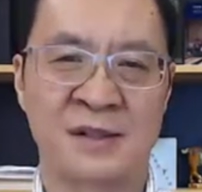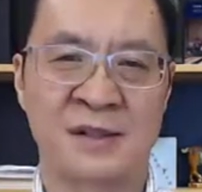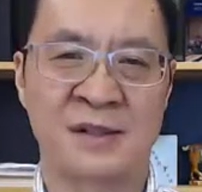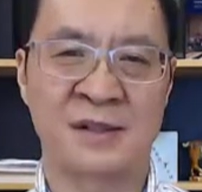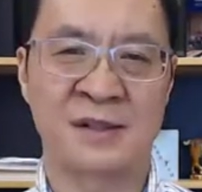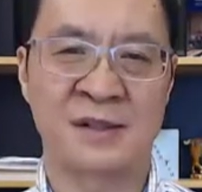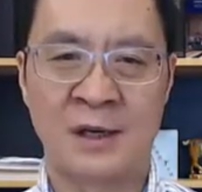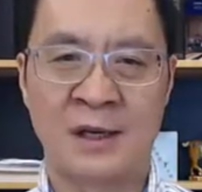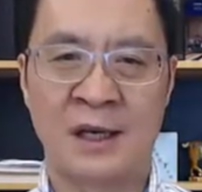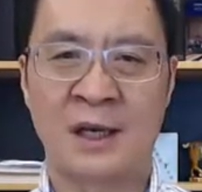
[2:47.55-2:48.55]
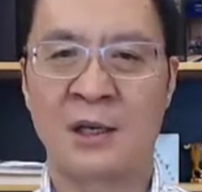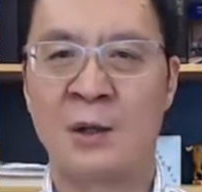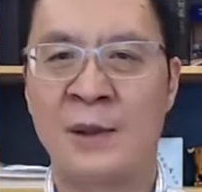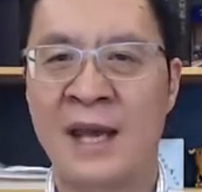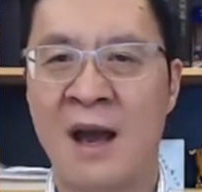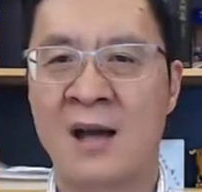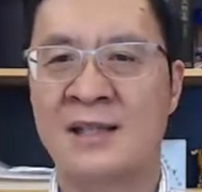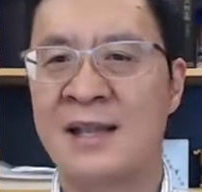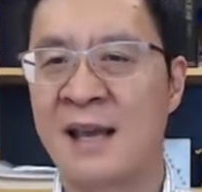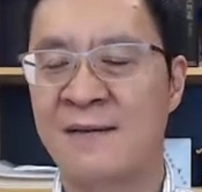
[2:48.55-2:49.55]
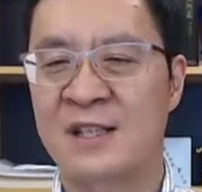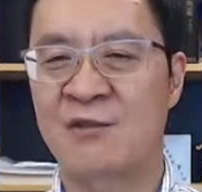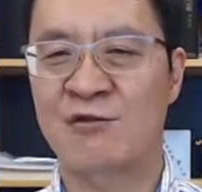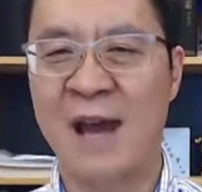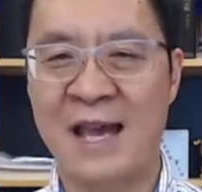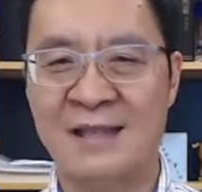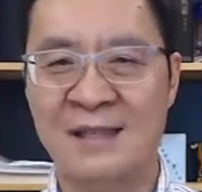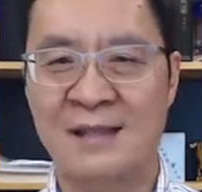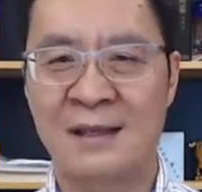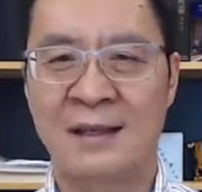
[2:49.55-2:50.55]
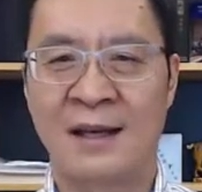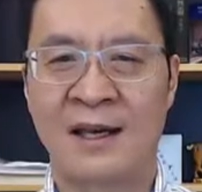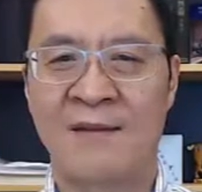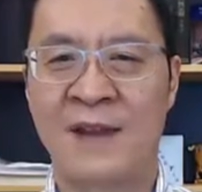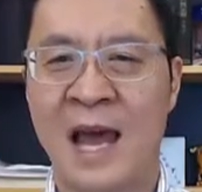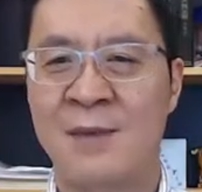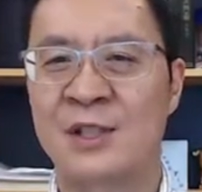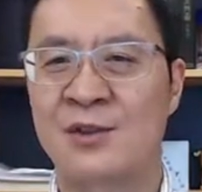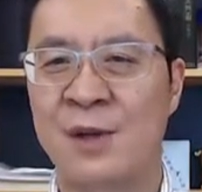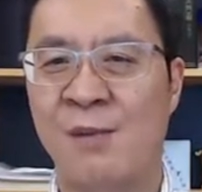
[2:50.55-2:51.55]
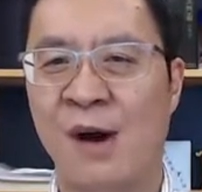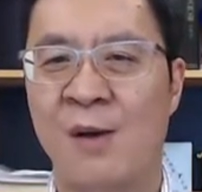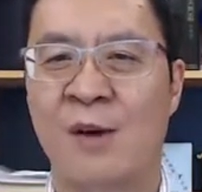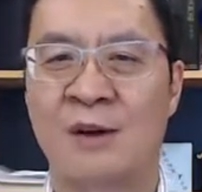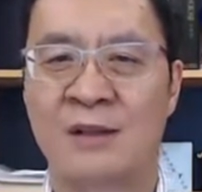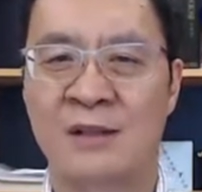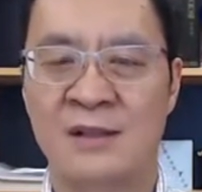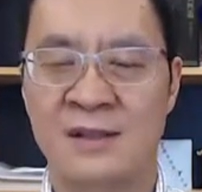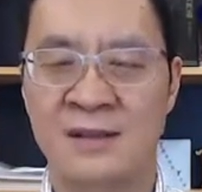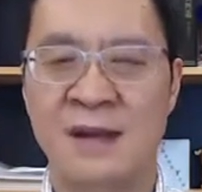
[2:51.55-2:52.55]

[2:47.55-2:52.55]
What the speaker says: Those are including oxidative stress, inflammatory biomarkers,